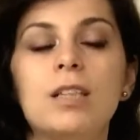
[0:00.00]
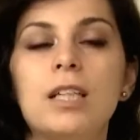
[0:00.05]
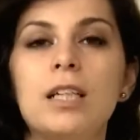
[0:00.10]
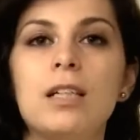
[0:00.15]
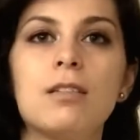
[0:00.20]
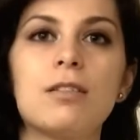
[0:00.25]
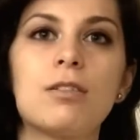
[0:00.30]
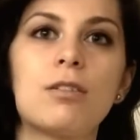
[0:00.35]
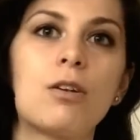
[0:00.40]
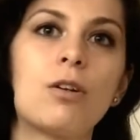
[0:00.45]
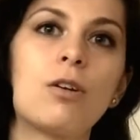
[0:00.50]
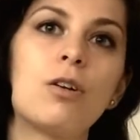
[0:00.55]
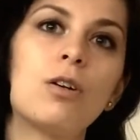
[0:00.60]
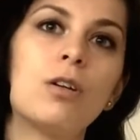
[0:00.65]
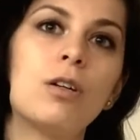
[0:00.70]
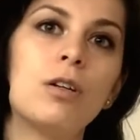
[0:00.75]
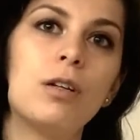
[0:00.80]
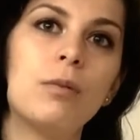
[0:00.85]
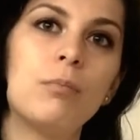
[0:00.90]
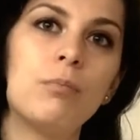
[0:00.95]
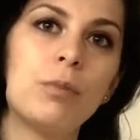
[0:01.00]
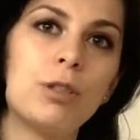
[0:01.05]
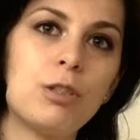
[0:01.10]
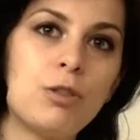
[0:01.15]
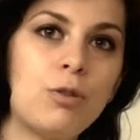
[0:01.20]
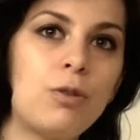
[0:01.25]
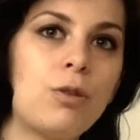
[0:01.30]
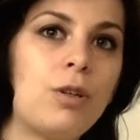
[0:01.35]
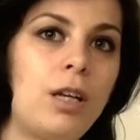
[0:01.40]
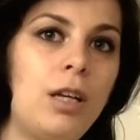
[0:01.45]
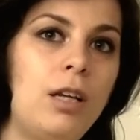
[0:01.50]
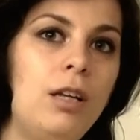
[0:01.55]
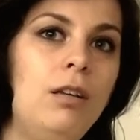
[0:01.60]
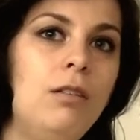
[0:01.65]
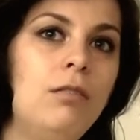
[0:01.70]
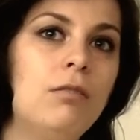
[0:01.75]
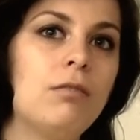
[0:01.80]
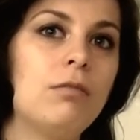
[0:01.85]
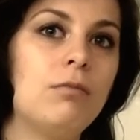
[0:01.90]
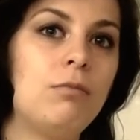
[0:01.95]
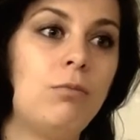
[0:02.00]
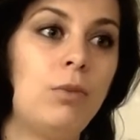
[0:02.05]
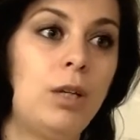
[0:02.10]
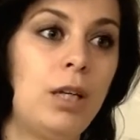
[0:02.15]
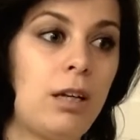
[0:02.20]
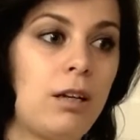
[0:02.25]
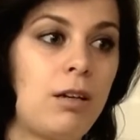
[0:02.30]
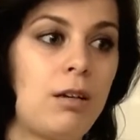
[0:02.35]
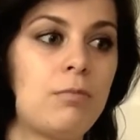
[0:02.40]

it's her maturity when it